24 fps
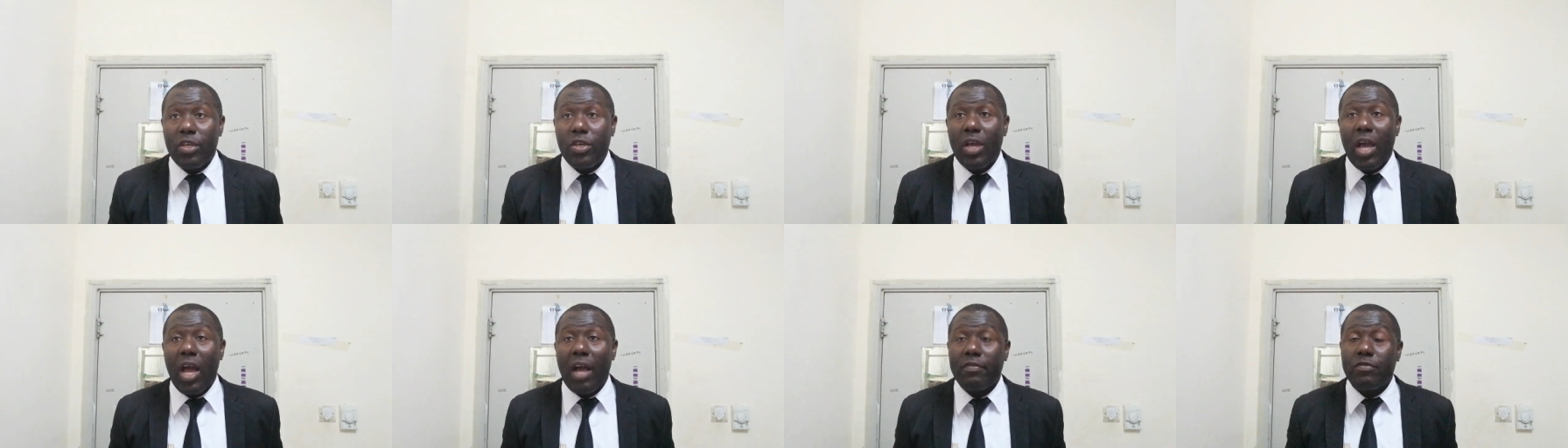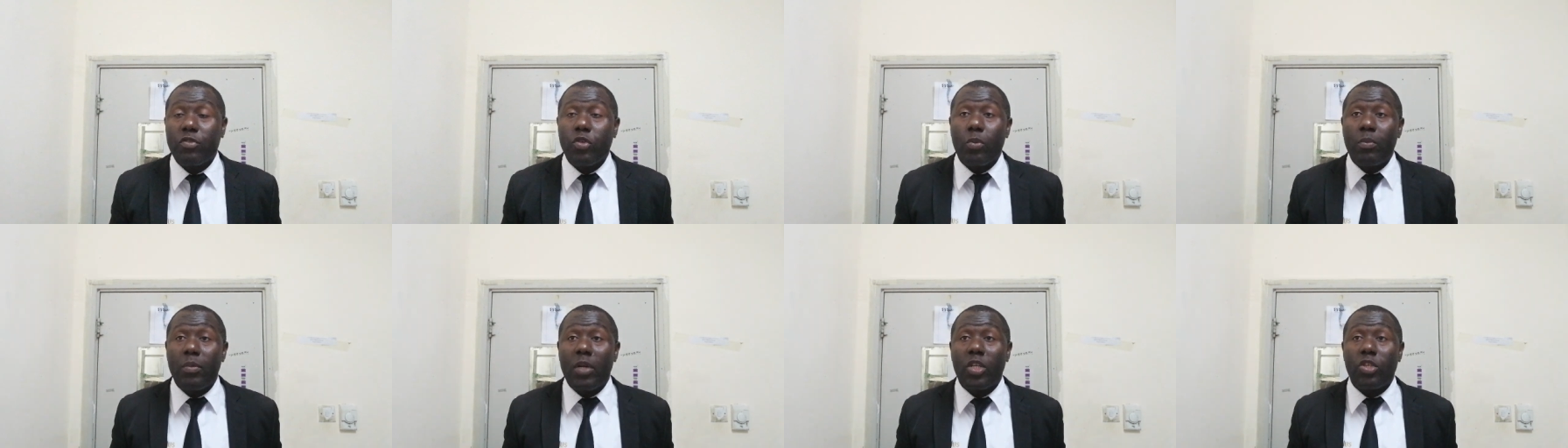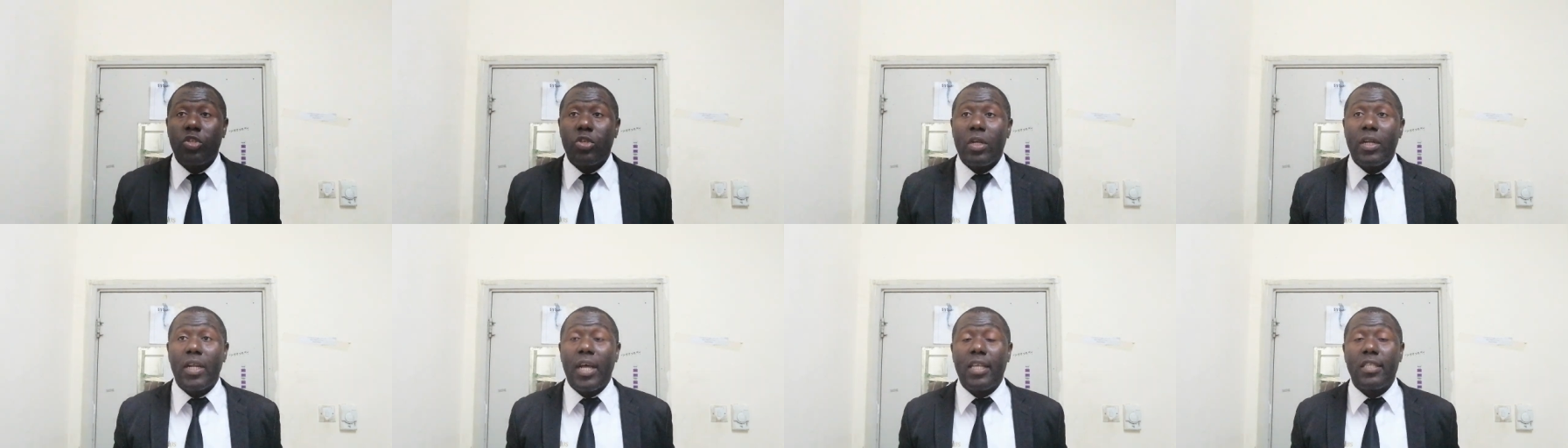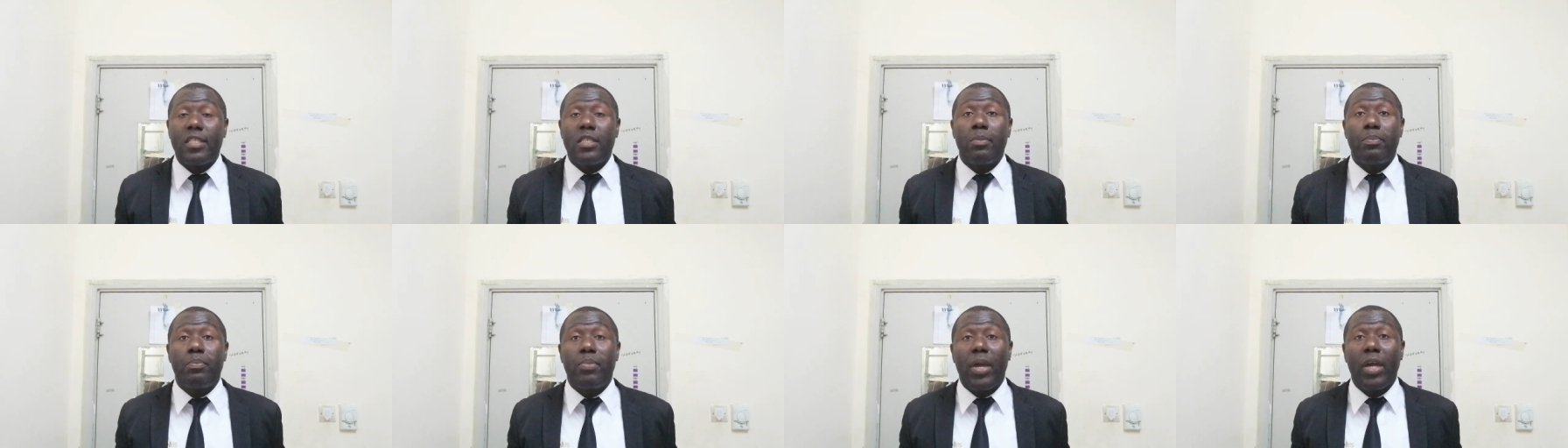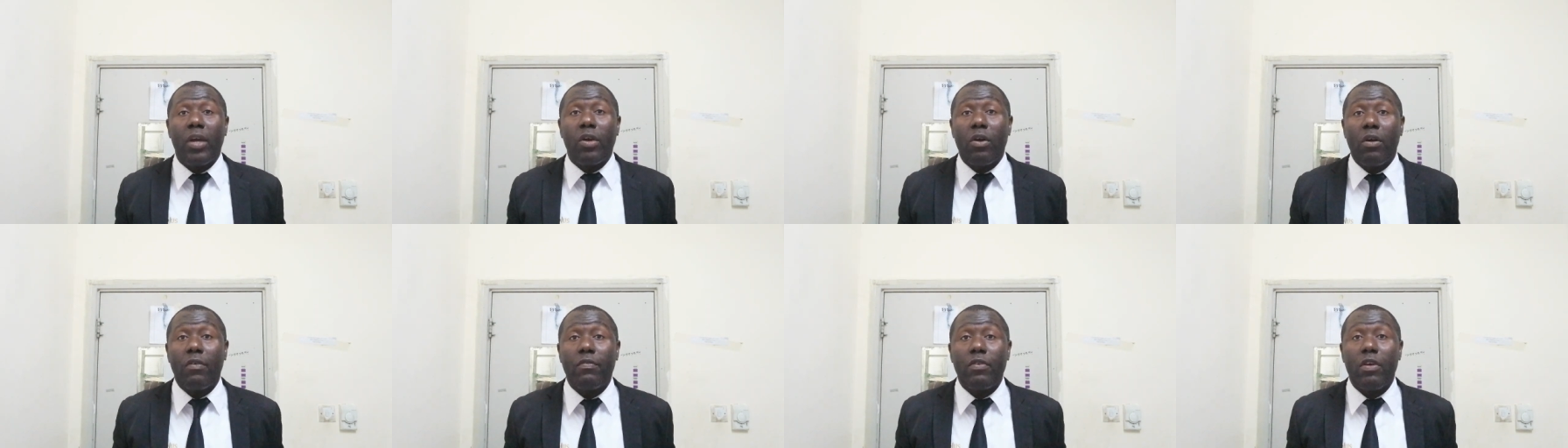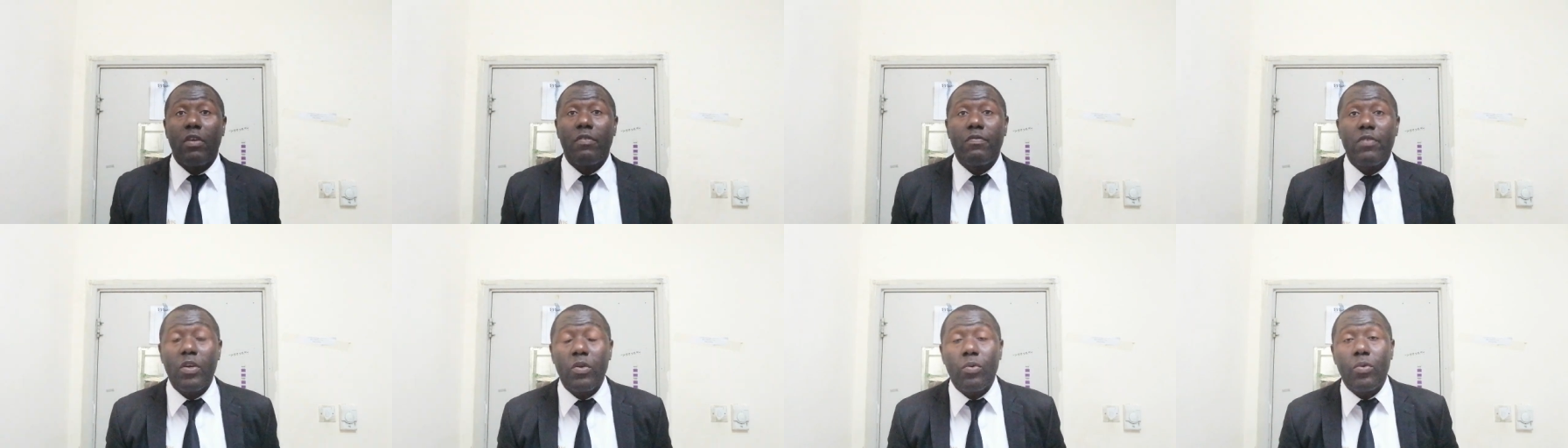You have to make sure that the brake of
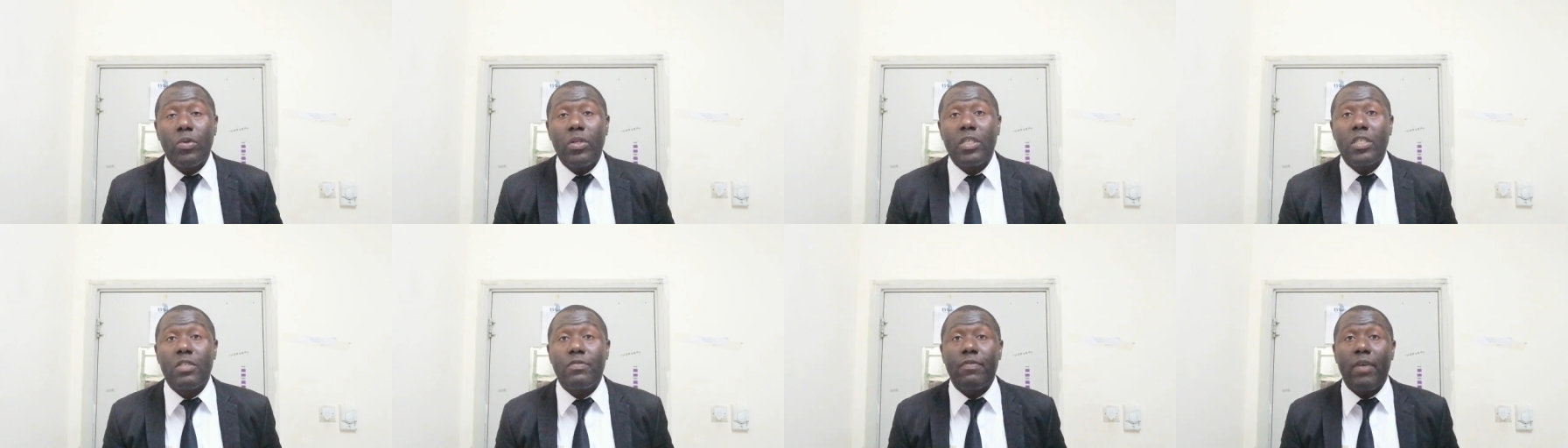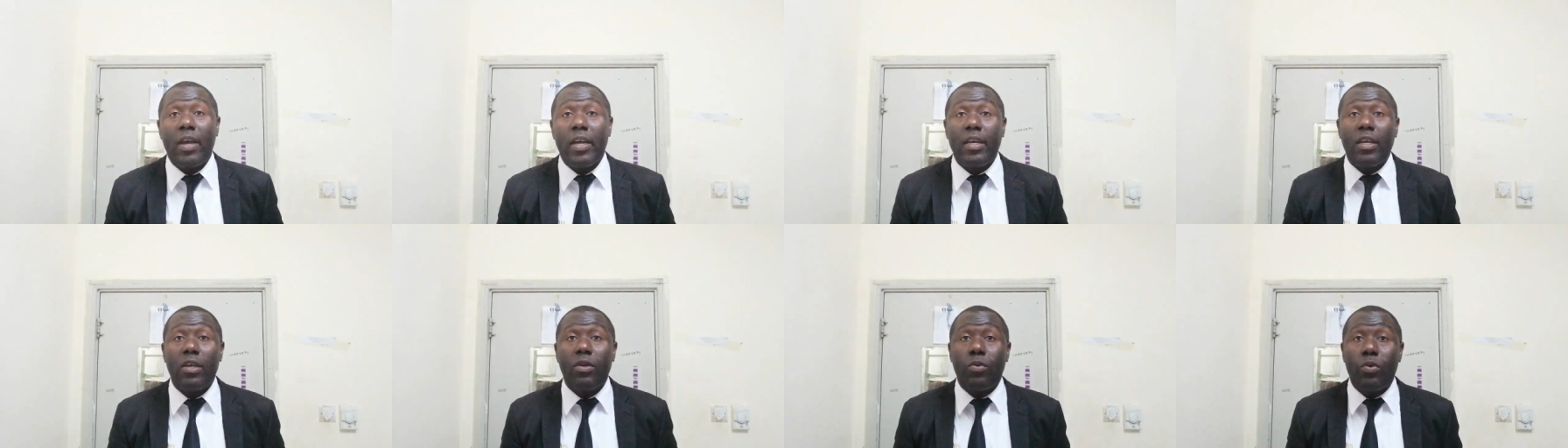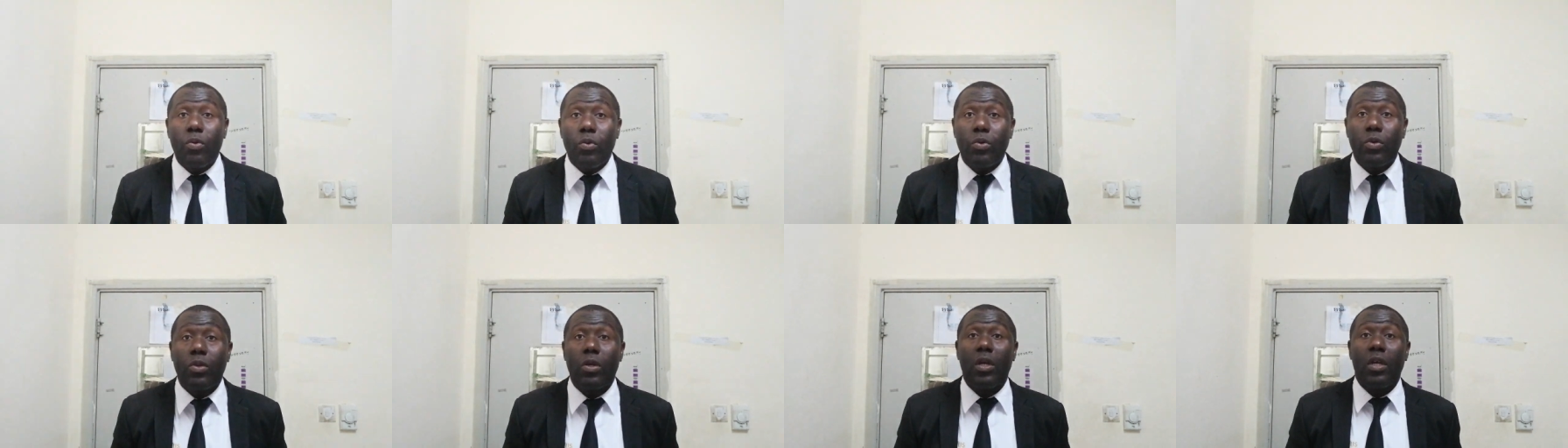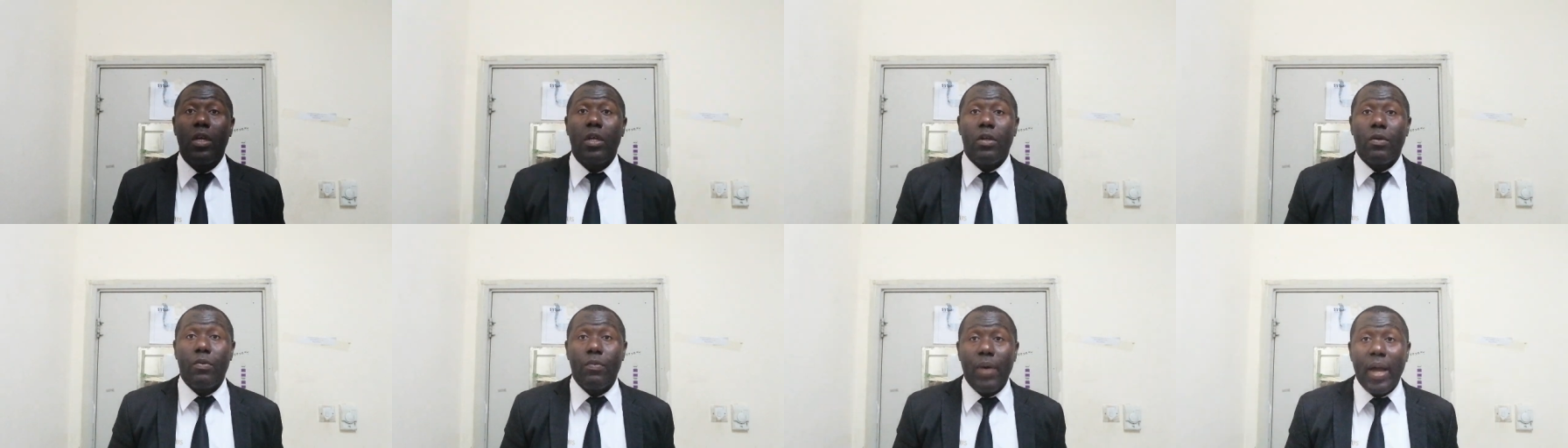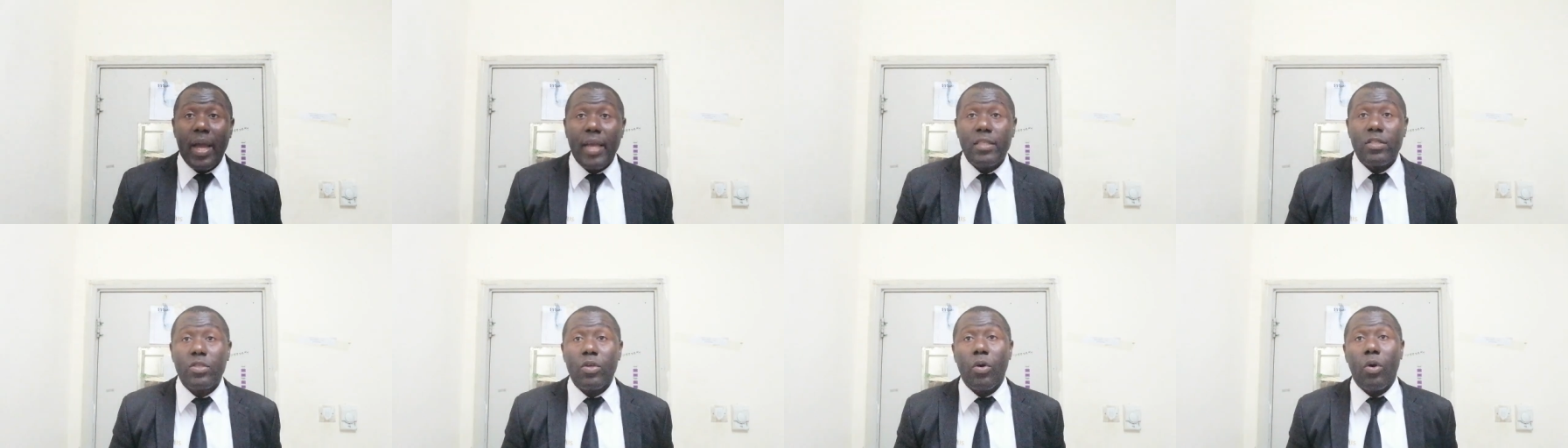your vehicle is very good, right?